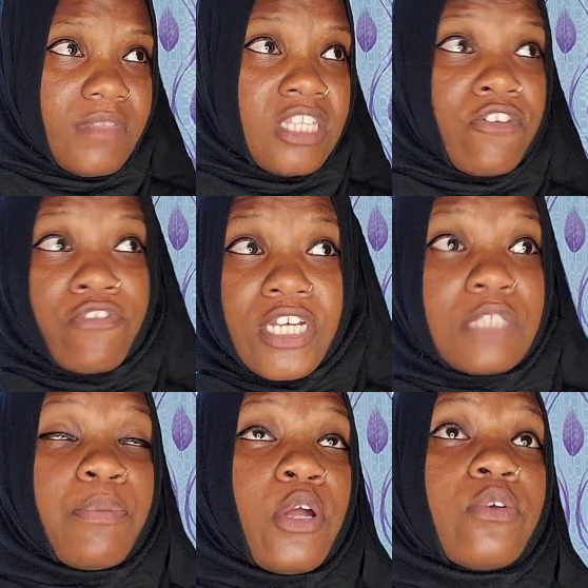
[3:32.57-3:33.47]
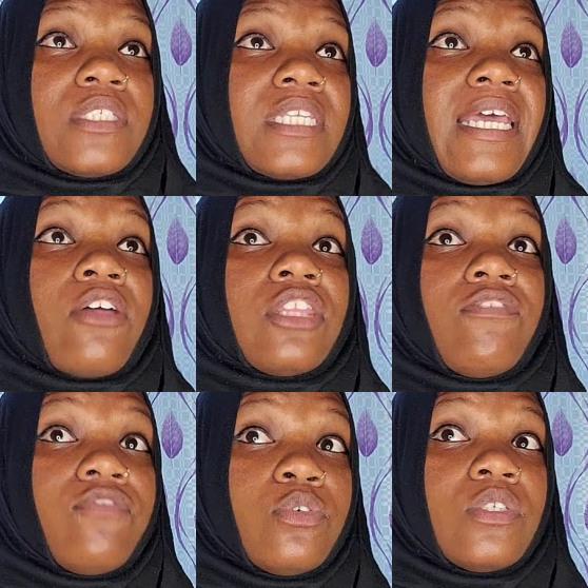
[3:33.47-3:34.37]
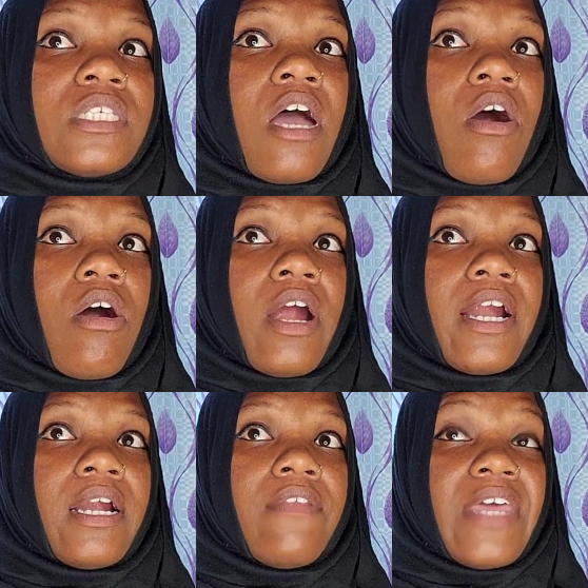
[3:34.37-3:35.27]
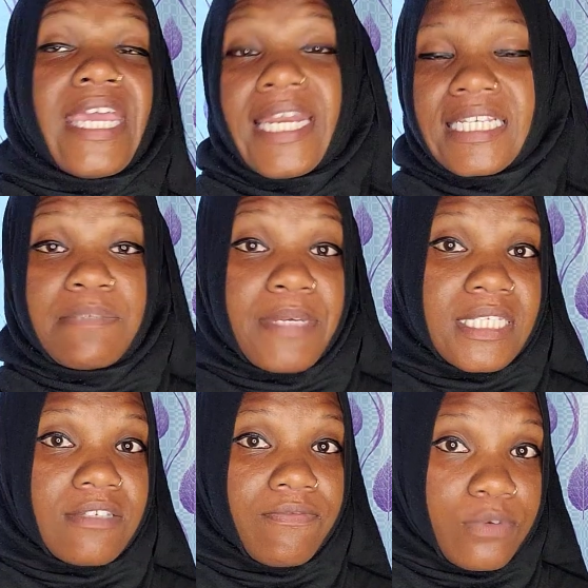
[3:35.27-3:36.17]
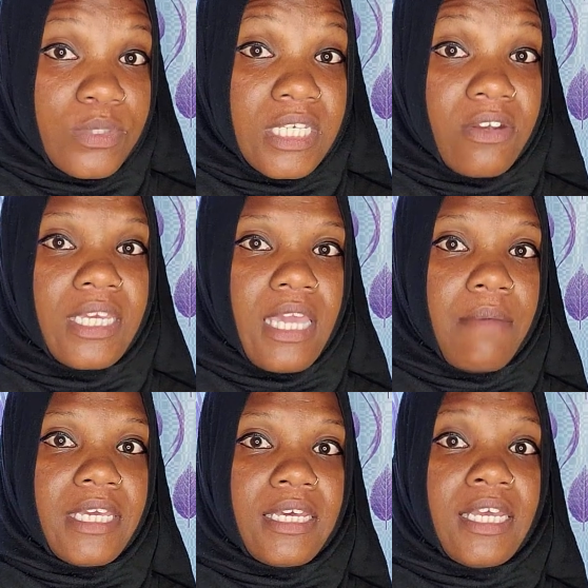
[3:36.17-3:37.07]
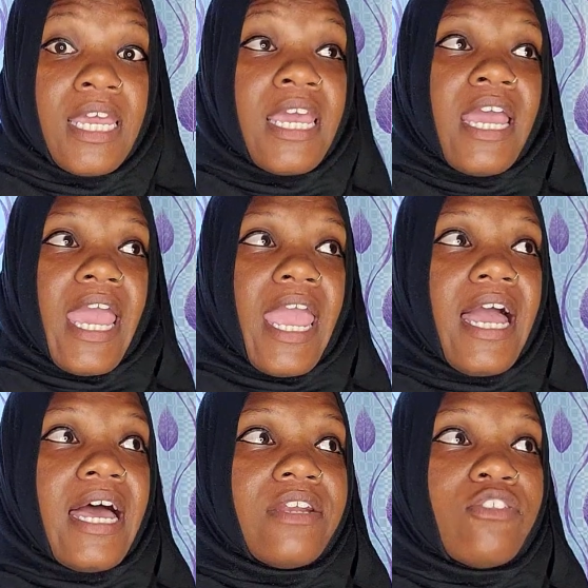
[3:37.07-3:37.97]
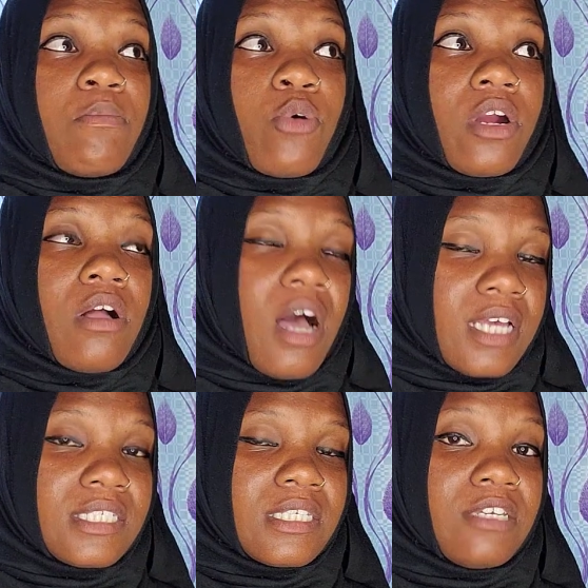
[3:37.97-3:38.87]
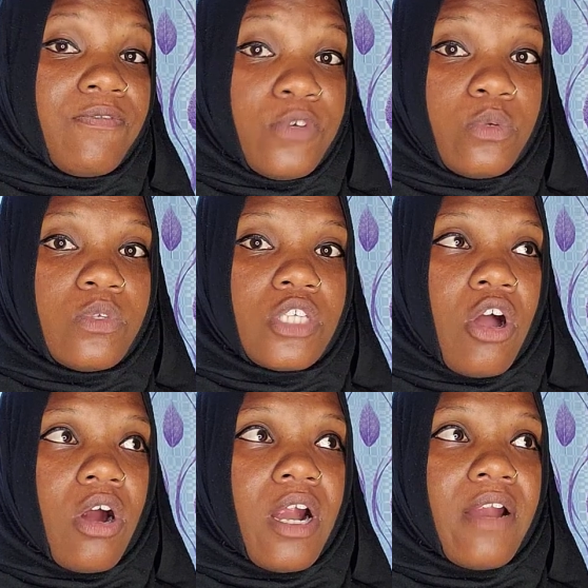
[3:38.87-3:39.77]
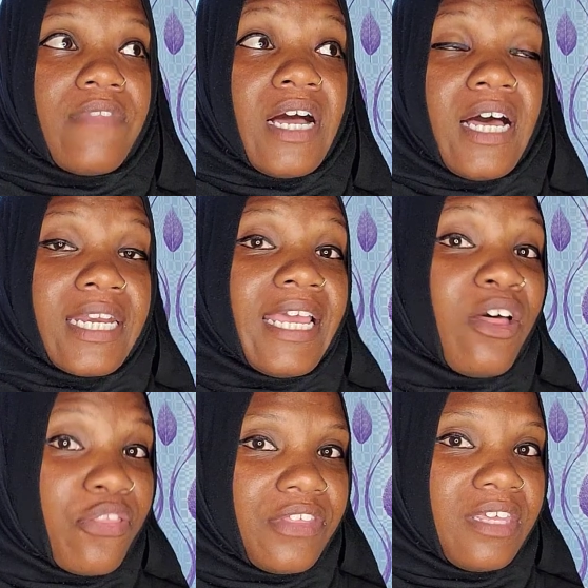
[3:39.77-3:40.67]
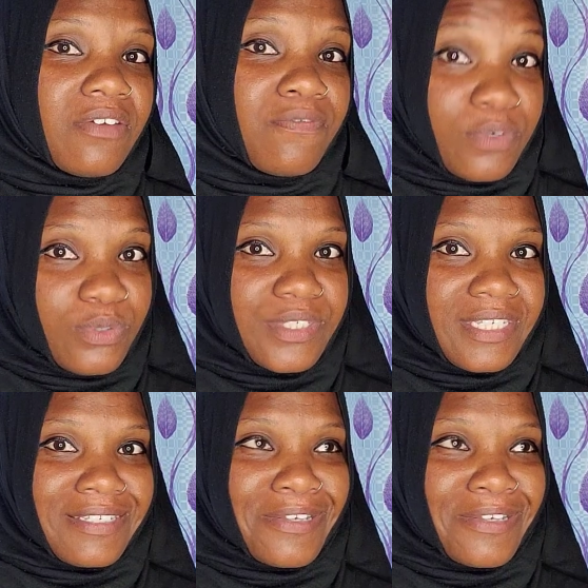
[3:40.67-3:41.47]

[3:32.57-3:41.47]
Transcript: the fresh produce and the healthy foods are the inexpensive foods here in Gambia and the more costly foods are the unhealthy foods.